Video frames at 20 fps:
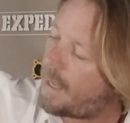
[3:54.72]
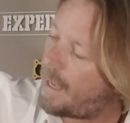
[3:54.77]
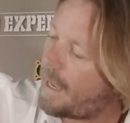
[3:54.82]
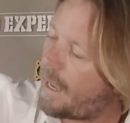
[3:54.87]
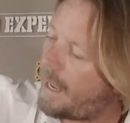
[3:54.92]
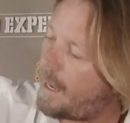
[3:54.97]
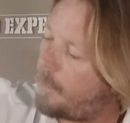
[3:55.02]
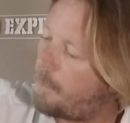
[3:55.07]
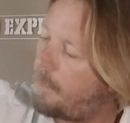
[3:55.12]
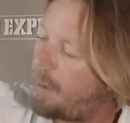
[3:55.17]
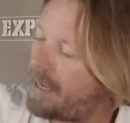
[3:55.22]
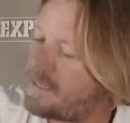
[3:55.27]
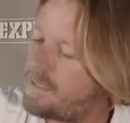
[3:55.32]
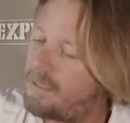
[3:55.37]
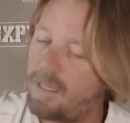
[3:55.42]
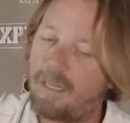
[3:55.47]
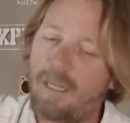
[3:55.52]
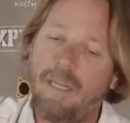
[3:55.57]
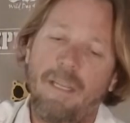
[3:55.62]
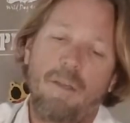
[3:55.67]
and
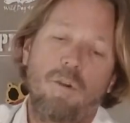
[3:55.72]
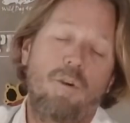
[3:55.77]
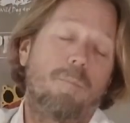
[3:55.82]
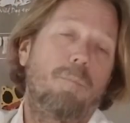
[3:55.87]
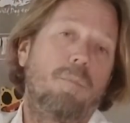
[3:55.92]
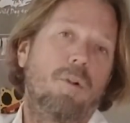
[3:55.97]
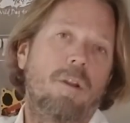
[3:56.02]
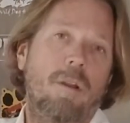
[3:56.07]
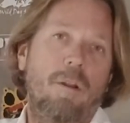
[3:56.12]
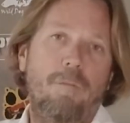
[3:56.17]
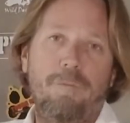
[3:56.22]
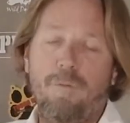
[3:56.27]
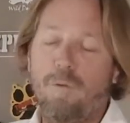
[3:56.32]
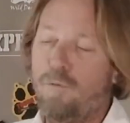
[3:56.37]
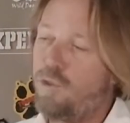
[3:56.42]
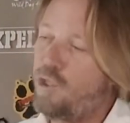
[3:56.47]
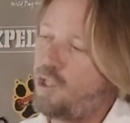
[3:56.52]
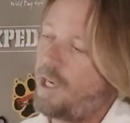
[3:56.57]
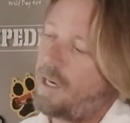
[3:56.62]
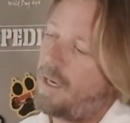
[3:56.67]
basically could put in a
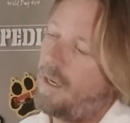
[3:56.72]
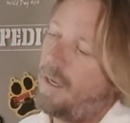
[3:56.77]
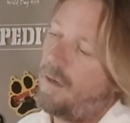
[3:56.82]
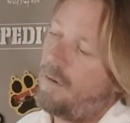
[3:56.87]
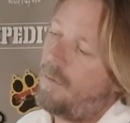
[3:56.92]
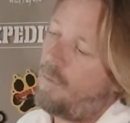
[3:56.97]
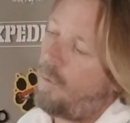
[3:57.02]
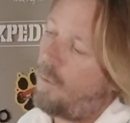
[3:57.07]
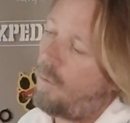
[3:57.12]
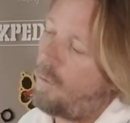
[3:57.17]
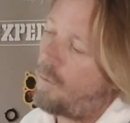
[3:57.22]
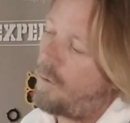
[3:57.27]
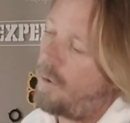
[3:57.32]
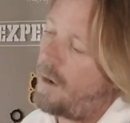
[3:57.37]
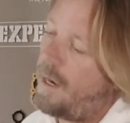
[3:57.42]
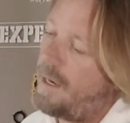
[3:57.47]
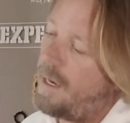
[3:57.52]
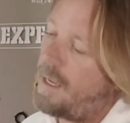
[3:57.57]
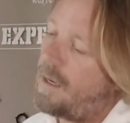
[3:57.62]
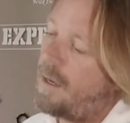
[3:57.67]
full chicken
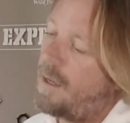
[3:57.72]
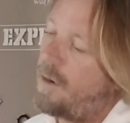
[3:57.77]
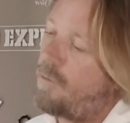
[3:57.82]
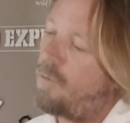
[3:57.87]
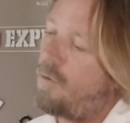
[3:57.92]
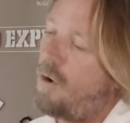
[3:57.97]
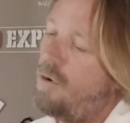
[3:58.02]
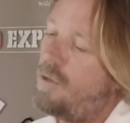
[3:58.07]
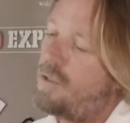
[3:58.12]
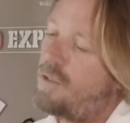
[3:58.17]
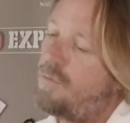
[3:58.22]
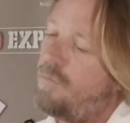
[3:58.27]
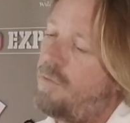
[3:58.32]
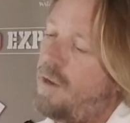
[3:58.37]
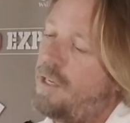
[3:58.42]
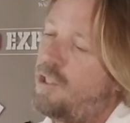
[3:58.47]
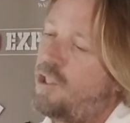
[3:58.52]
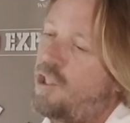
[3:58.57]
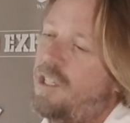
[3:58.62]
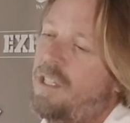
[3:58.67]
or any kind of roast,
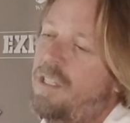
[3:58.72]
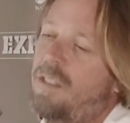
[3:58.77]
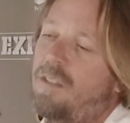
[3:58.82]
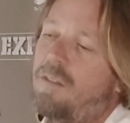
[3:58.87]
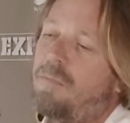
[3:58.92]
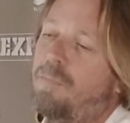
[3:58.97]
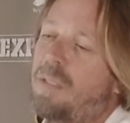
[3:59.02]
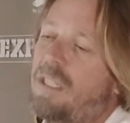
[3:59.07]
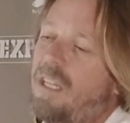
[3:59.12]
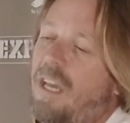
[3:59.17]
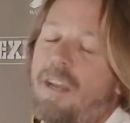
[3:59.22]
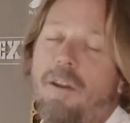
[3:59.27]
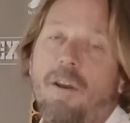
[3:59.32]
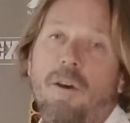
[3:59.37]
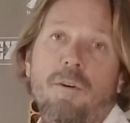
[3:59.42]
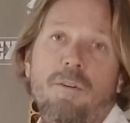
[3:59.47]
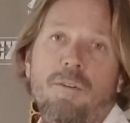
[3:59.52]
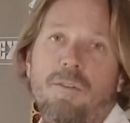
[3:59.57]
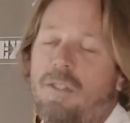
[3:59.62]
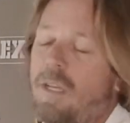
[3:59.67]
veggies,
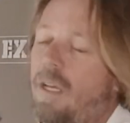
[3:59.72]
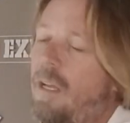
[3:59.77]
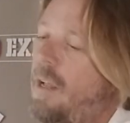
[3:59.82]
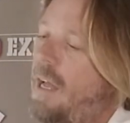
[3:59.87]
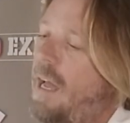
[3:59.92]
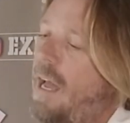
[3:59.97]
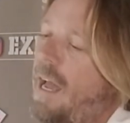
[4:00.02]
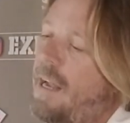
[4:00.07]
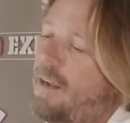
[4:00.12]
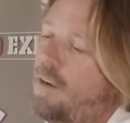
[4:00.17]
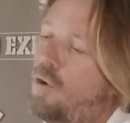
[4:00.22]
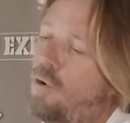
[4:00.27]
potatoes, and